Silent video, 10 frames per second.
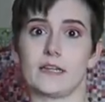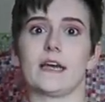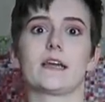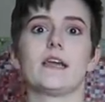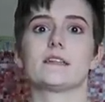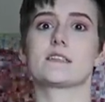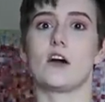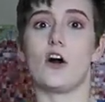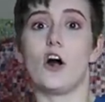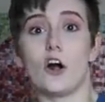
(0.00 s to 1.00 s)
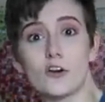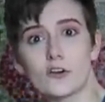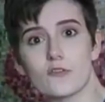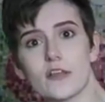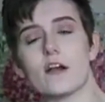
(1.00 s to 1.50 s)
Like, it's
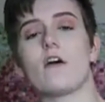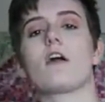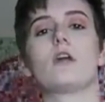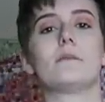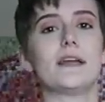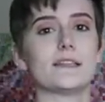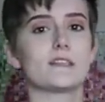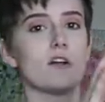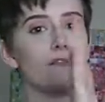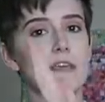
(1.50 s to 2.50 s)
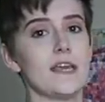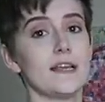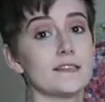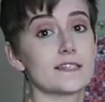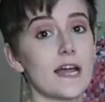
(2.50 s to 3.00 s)
under the arm, it's on the
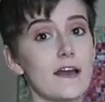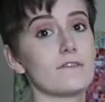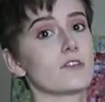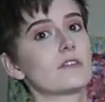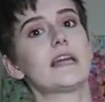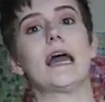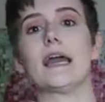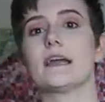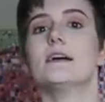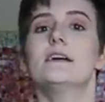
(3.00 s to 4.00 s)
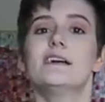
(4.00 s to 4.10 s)
inside of your leg.